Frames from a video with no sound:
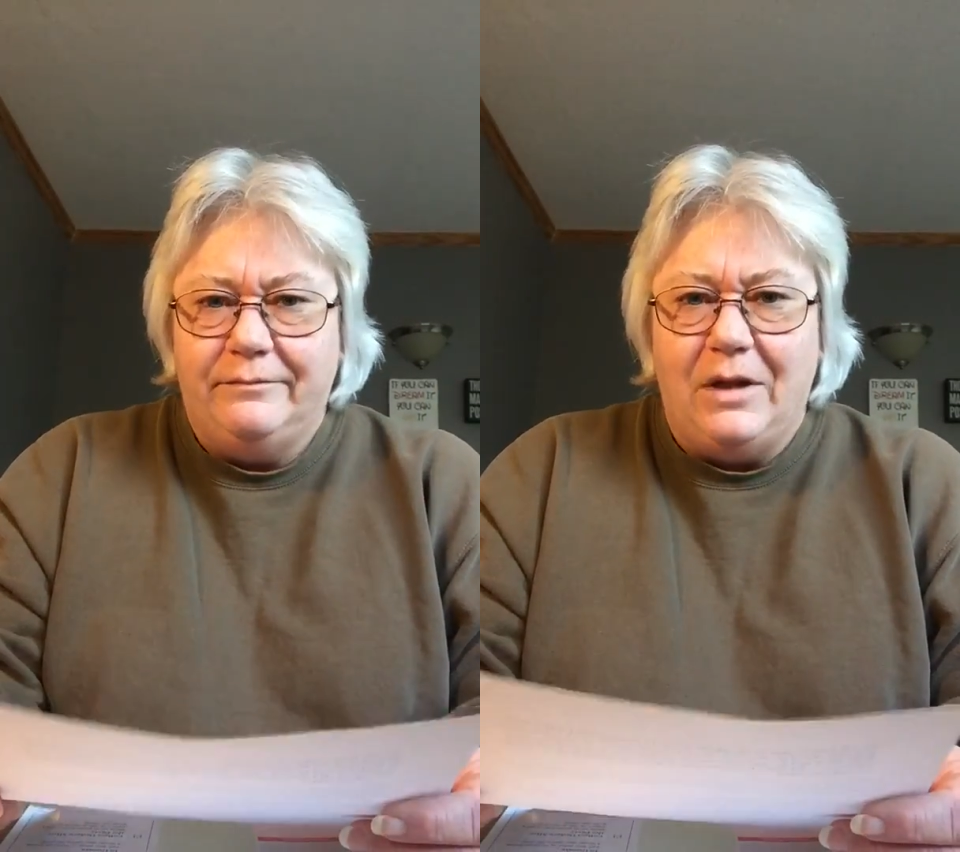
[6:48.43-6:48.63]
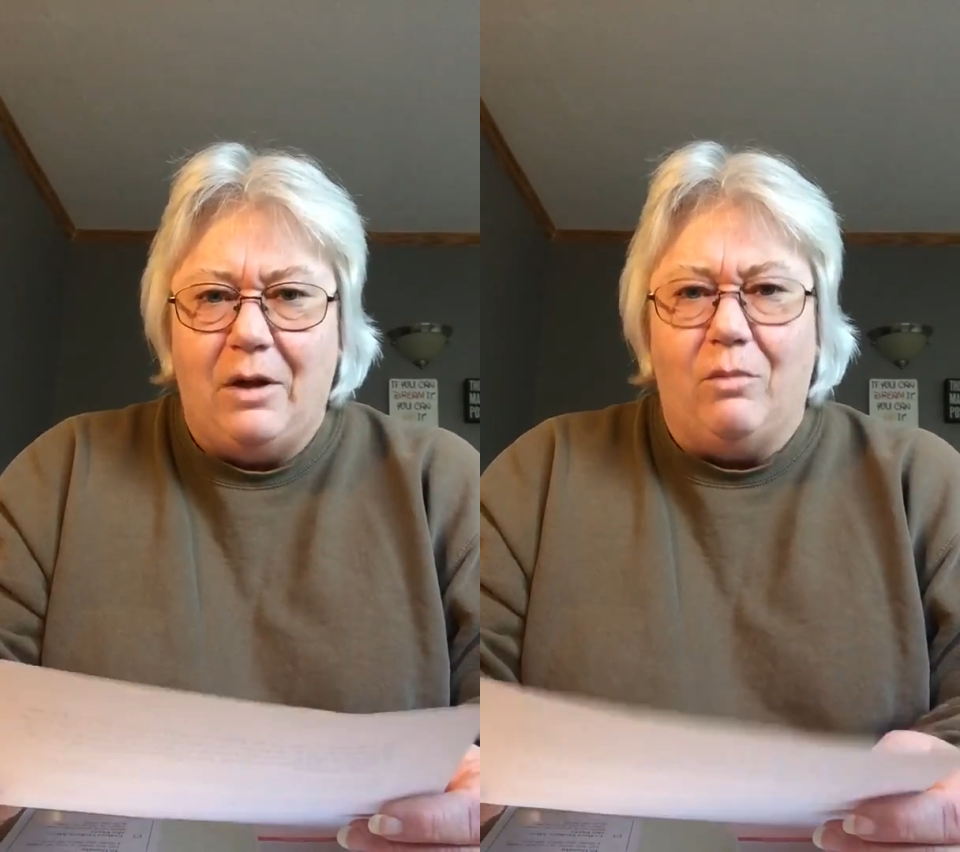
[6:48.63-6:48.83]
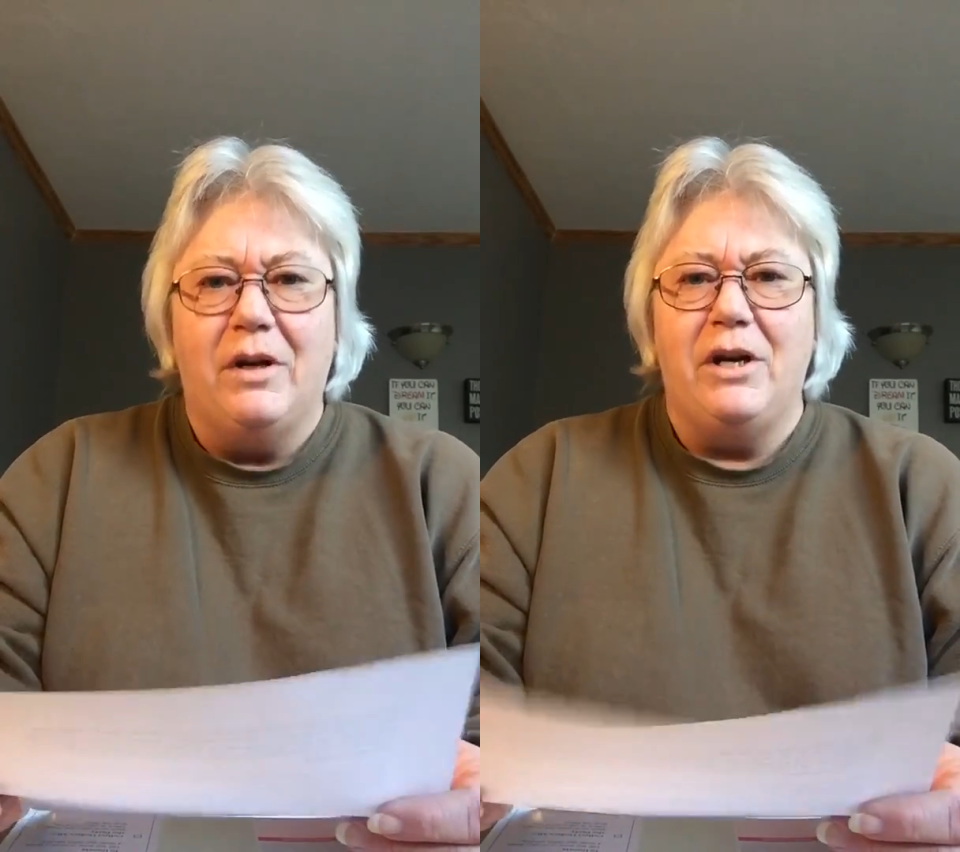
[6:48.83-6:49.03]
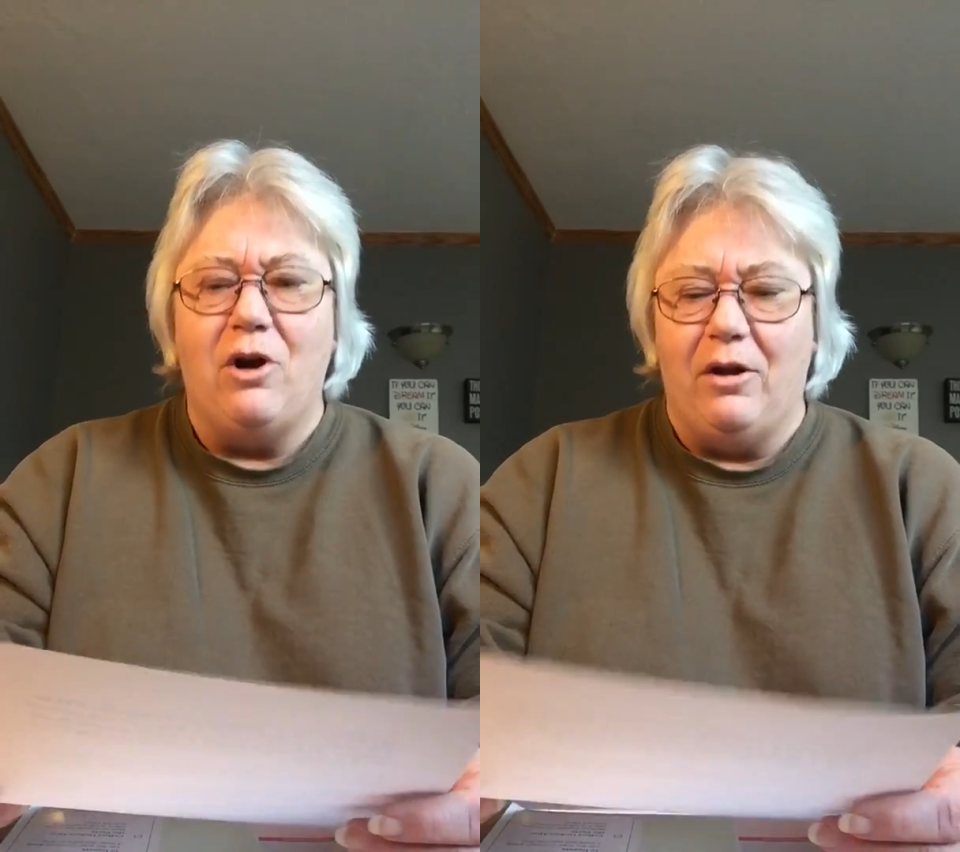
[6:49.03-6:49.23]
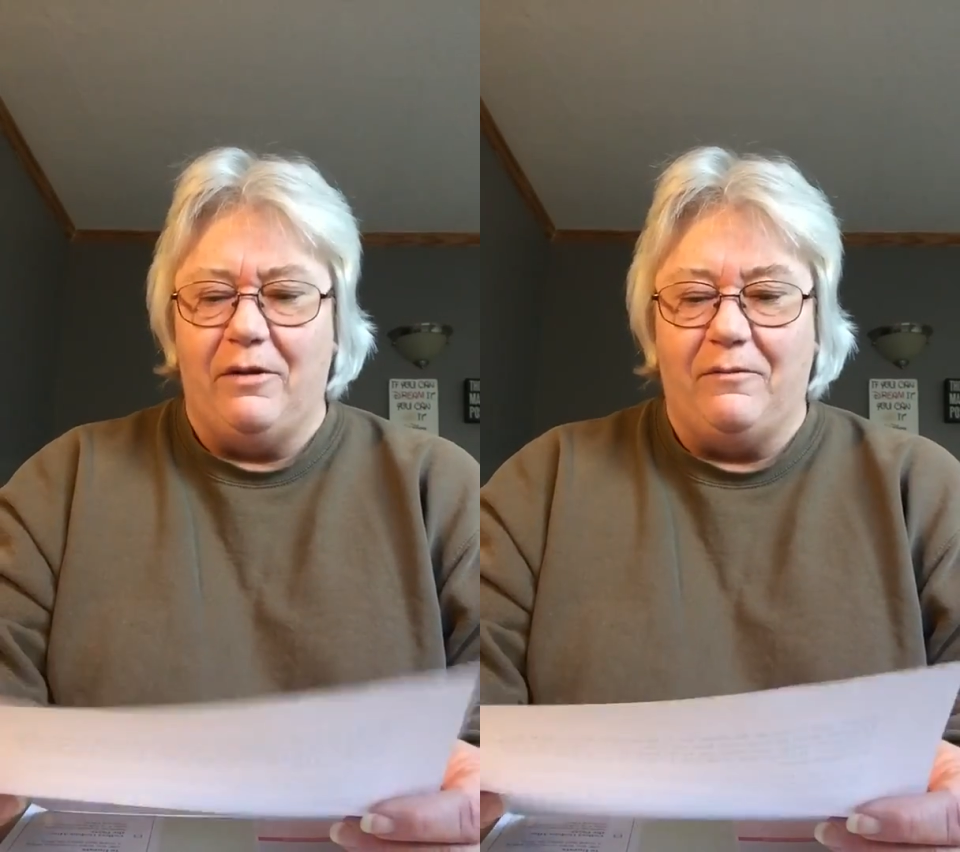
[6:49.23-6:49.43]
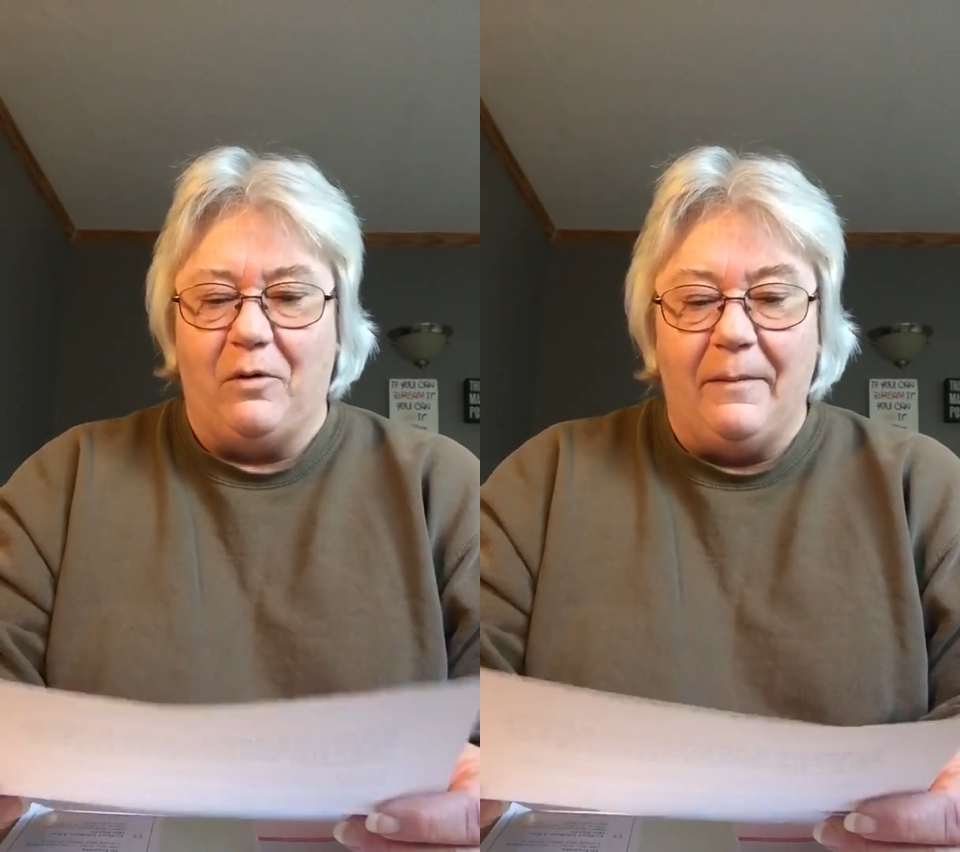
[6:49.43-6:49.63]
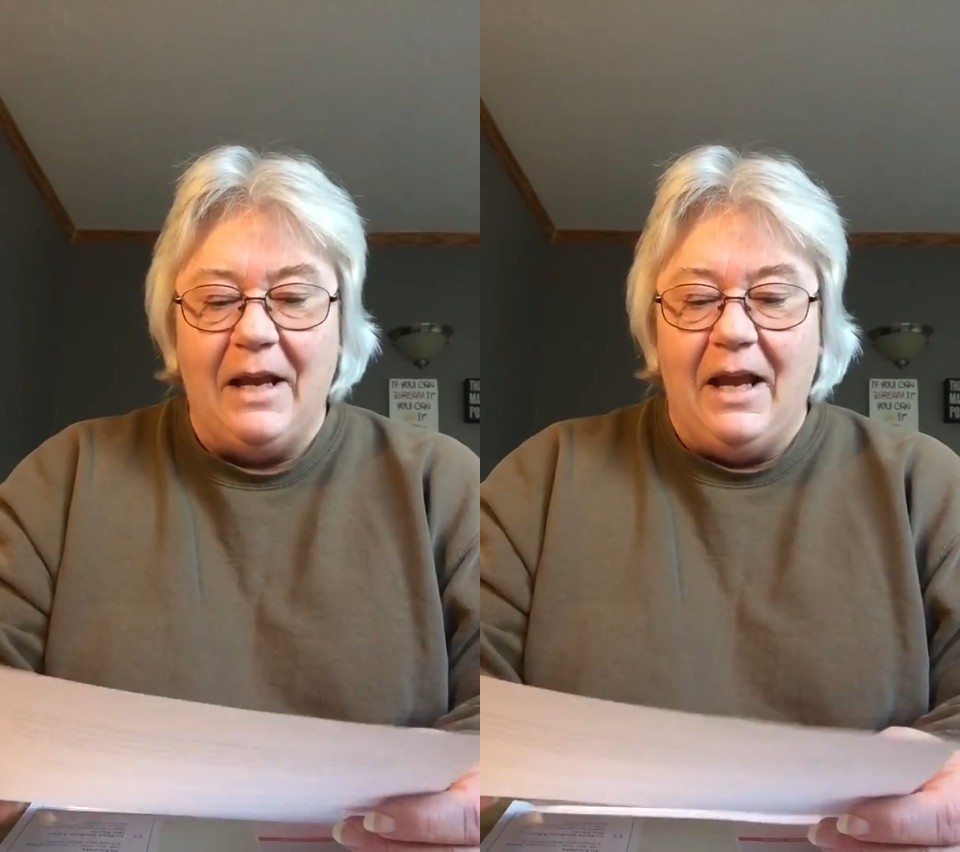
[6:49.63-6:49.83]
oh, what are you calling for?